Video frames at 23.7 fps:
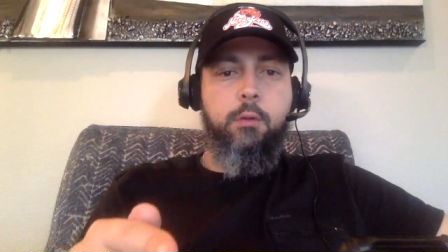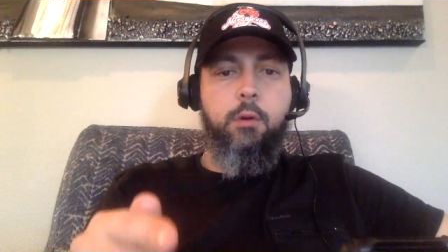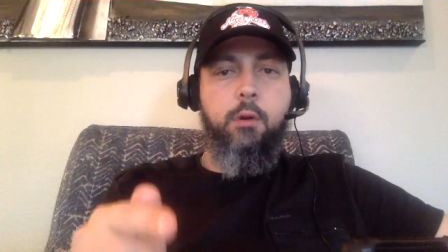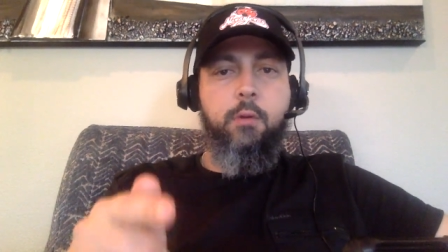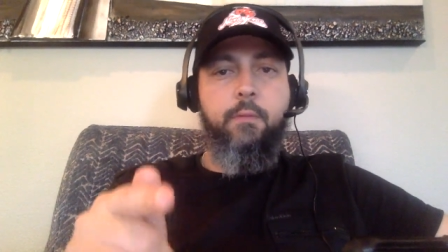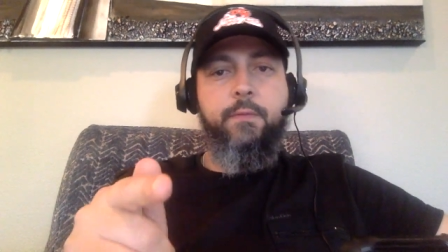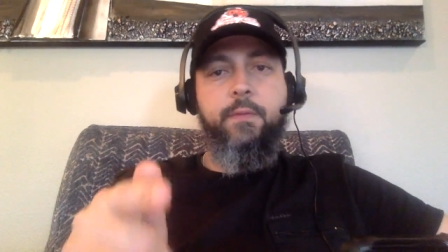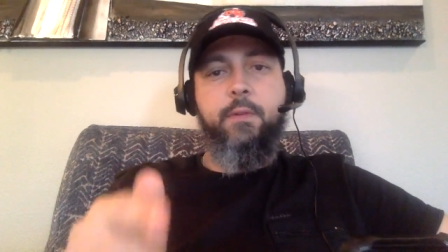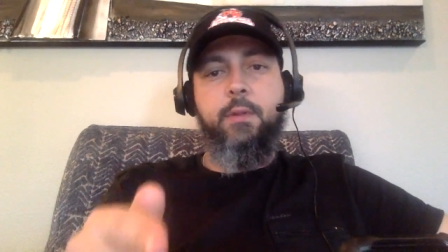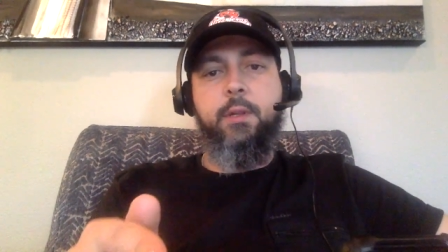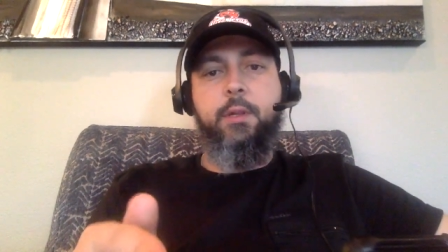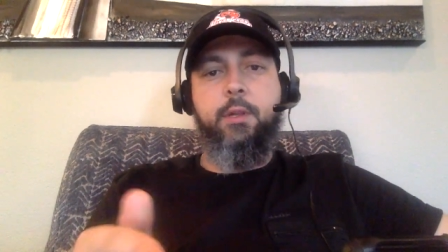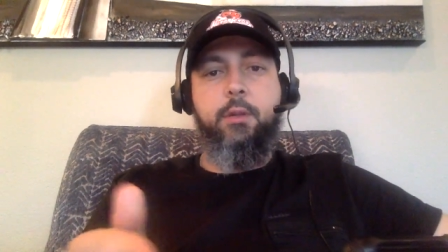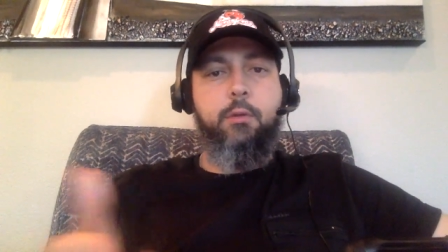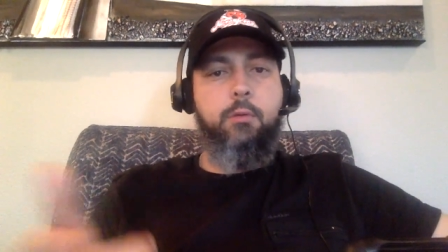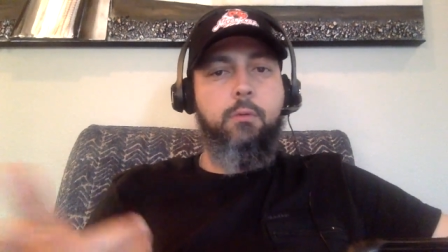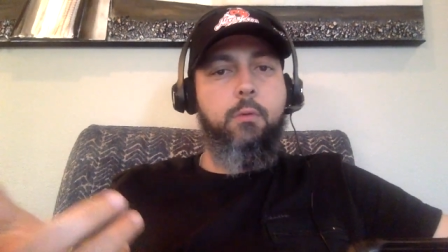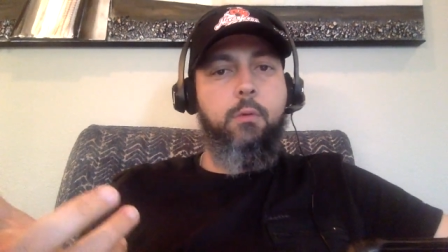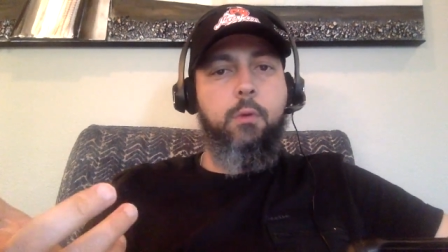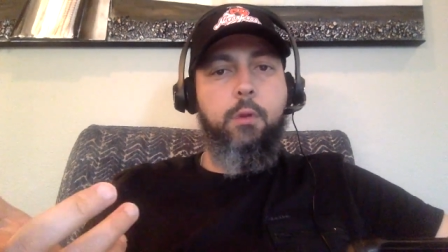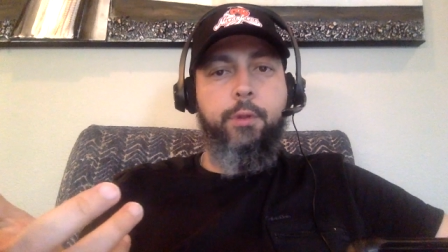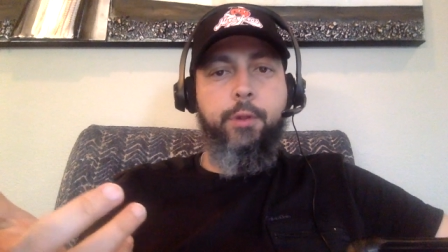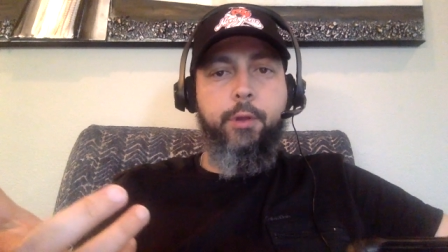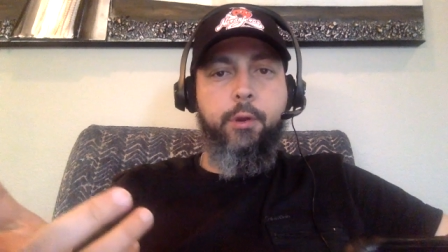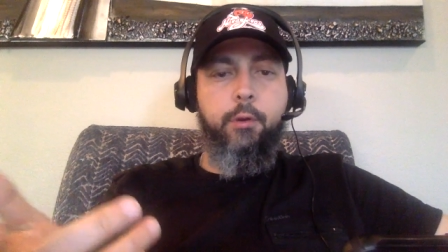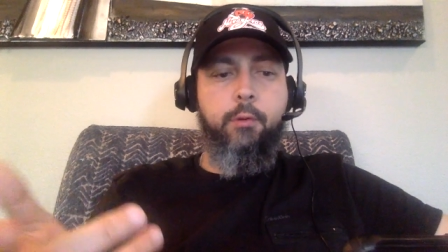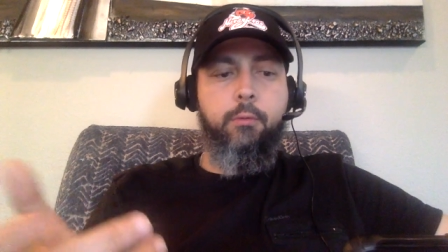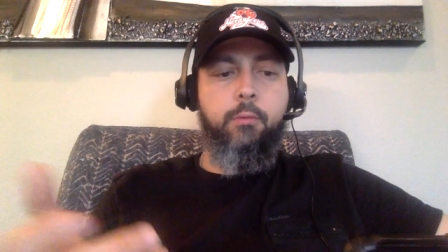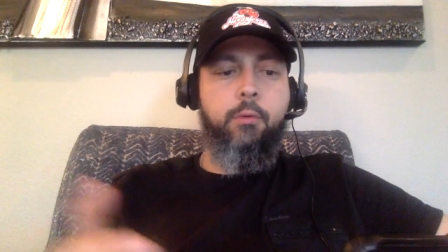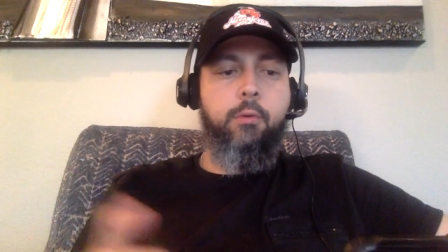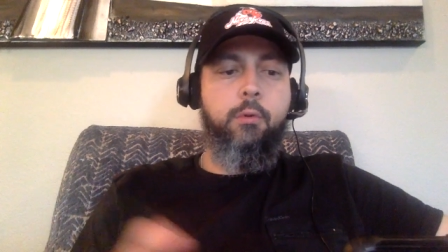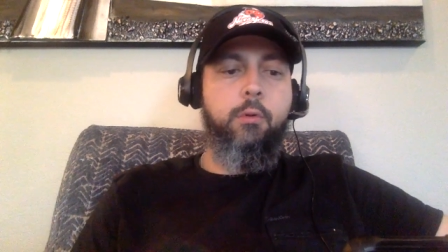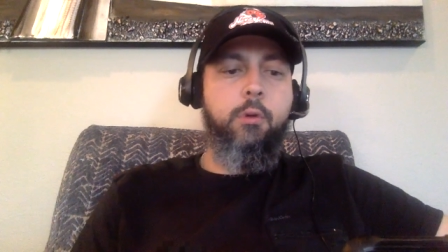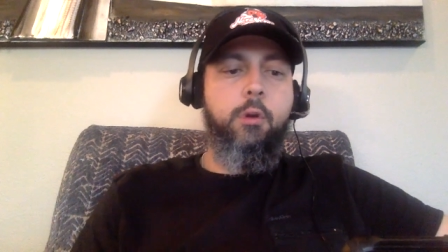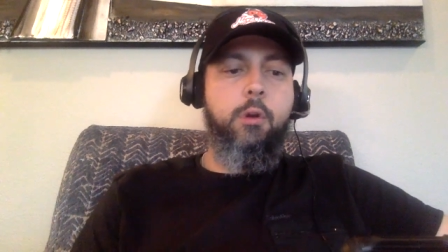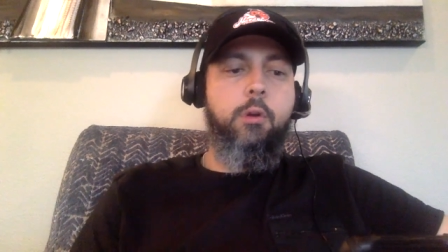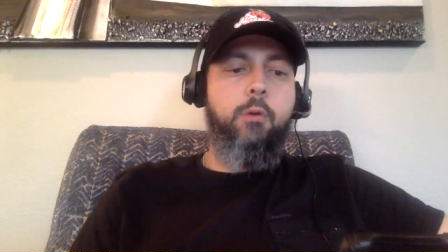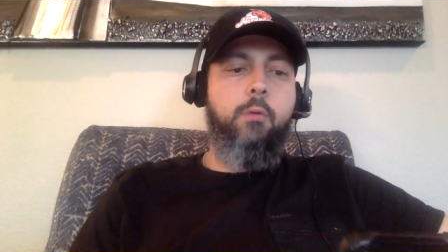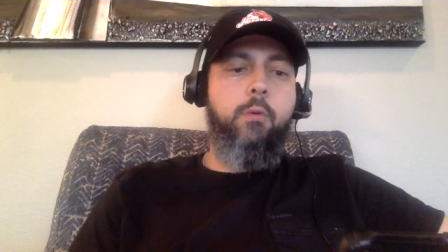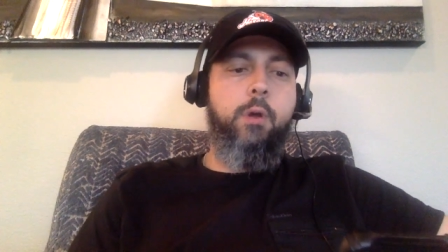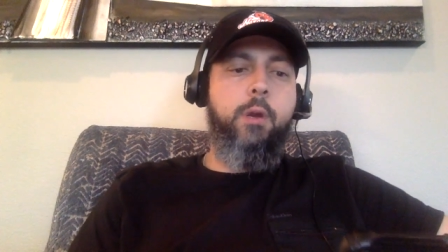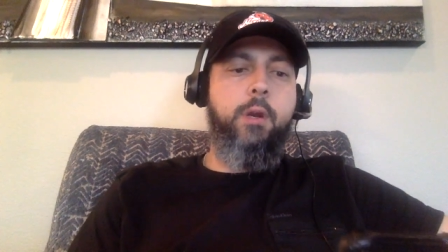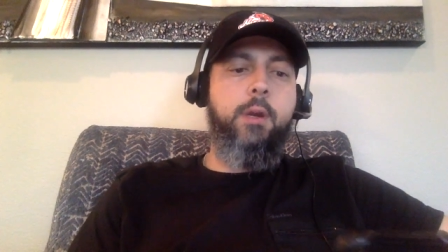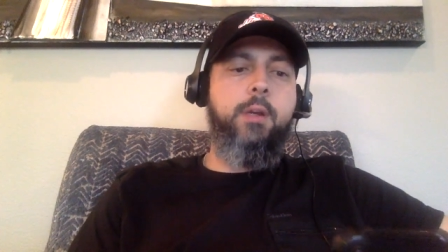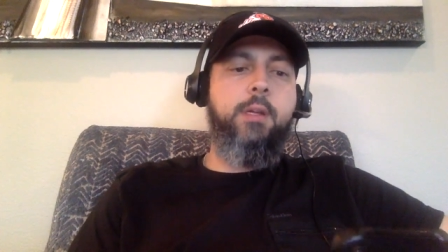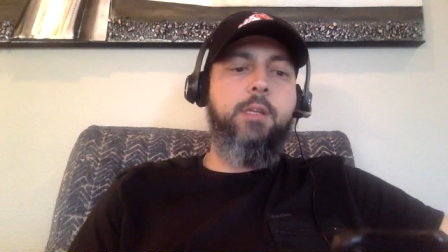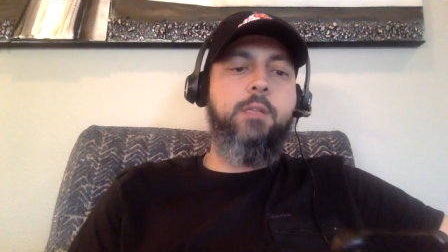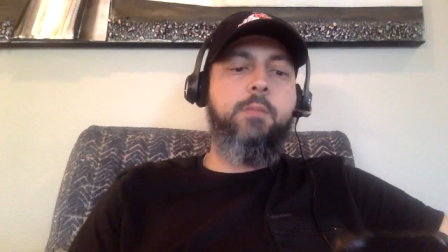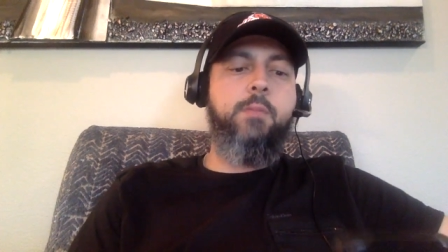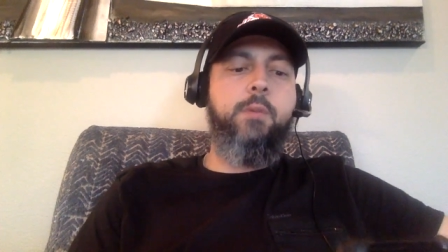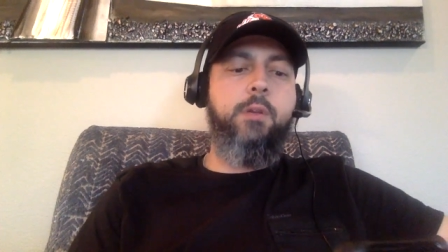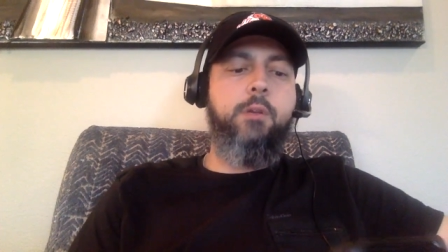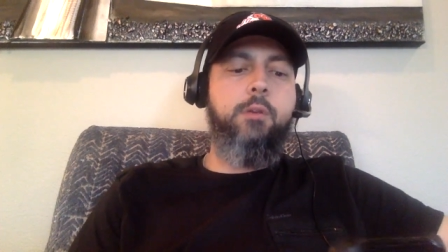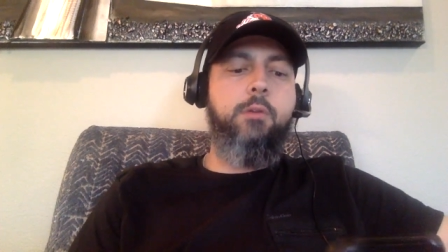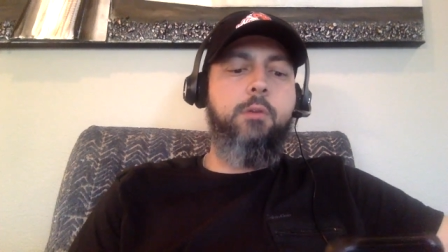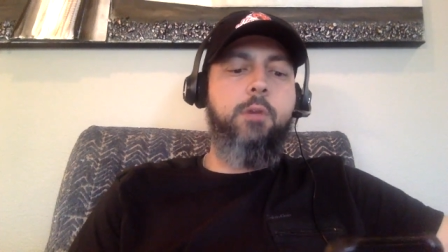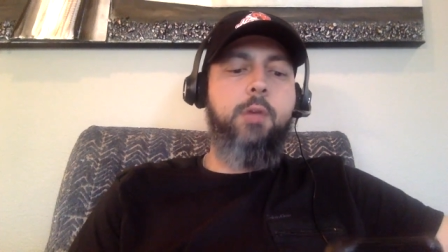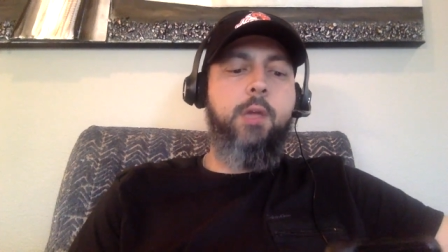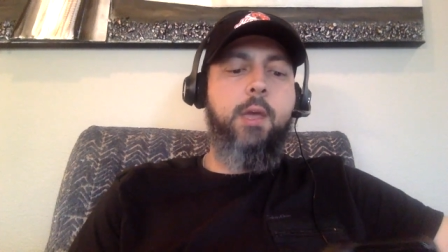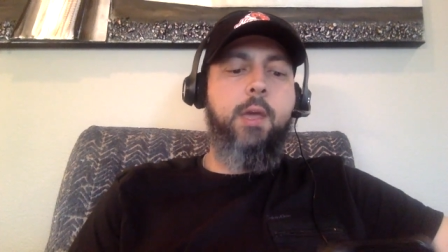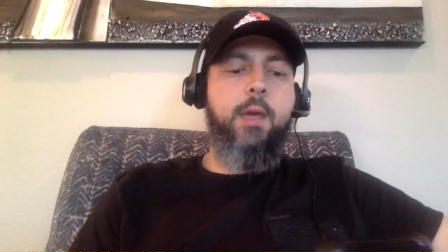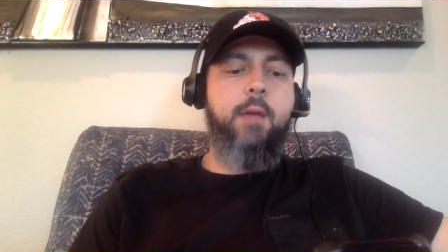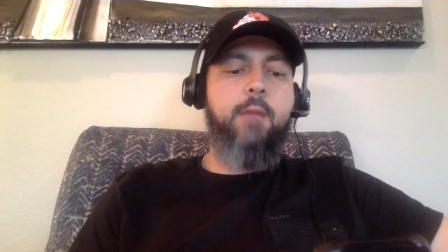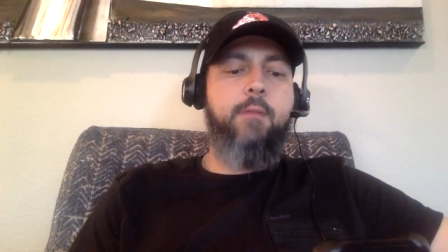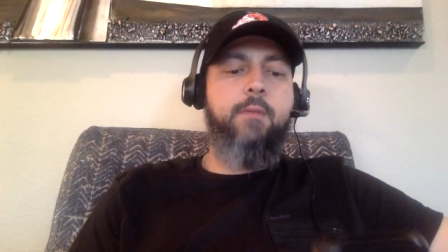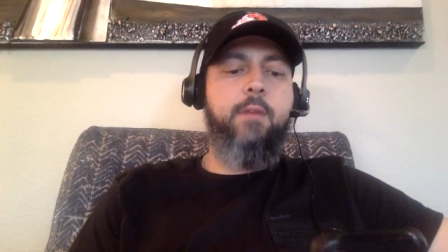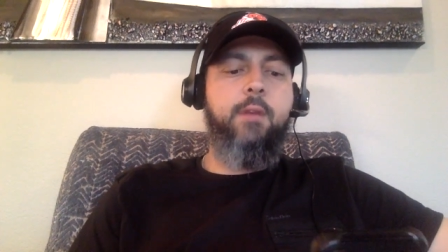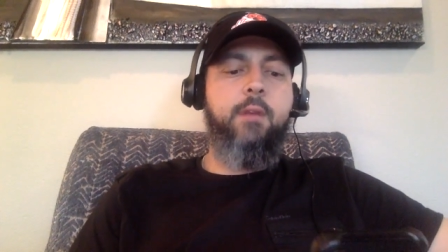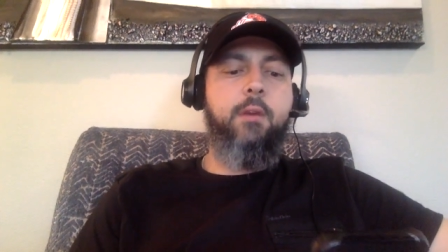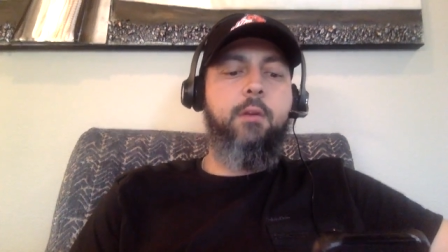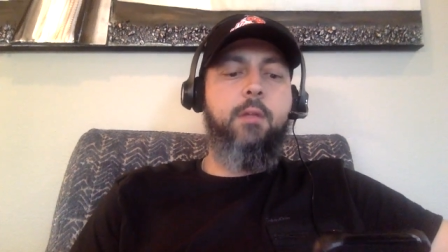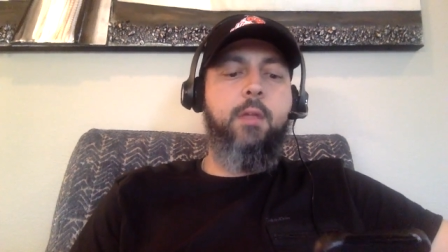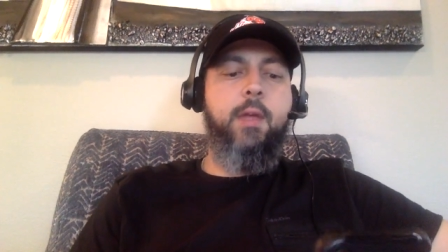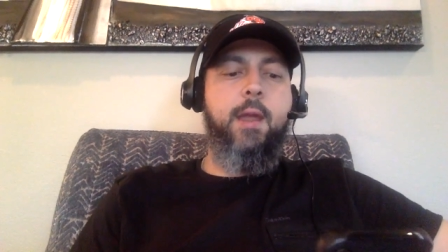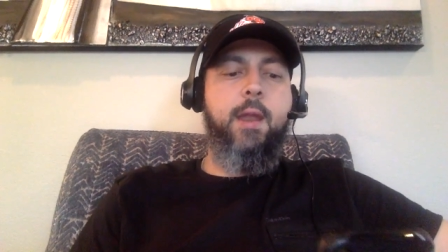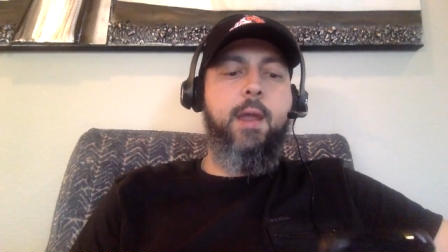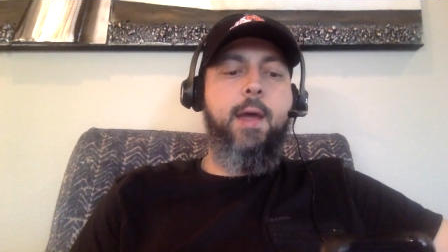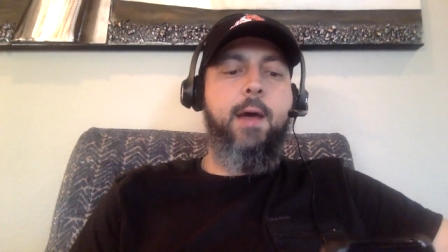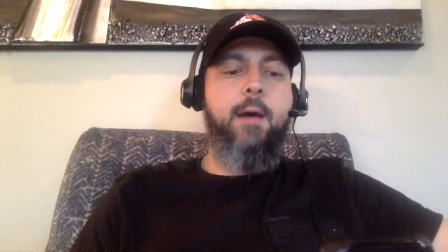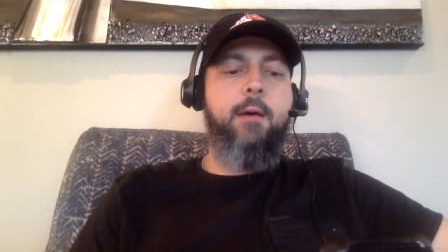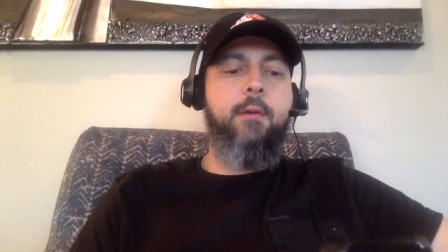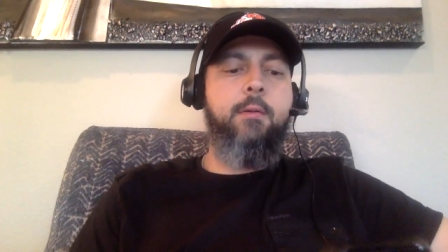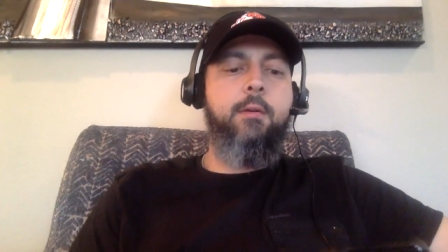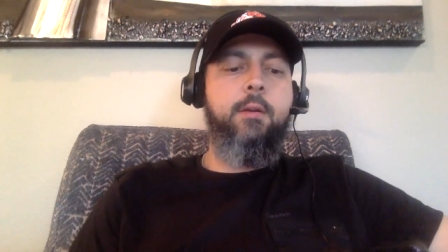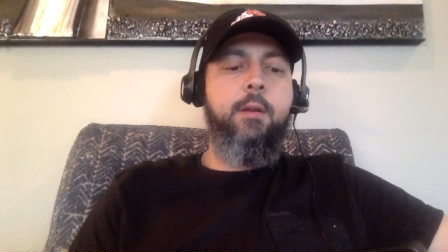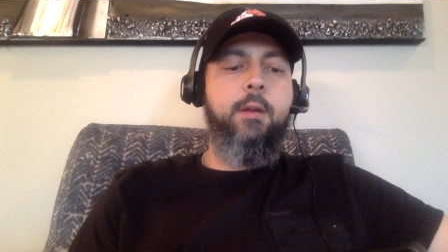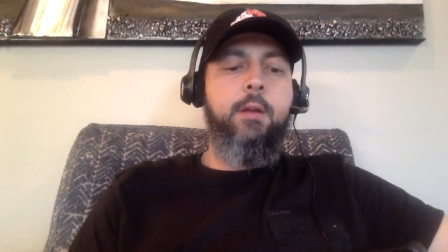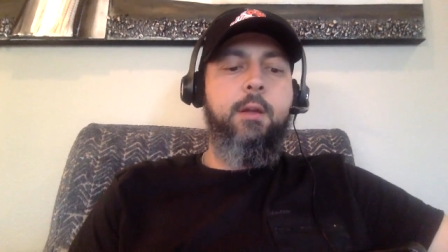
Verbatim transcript: hopefully you will know what it is, but you can't figure that out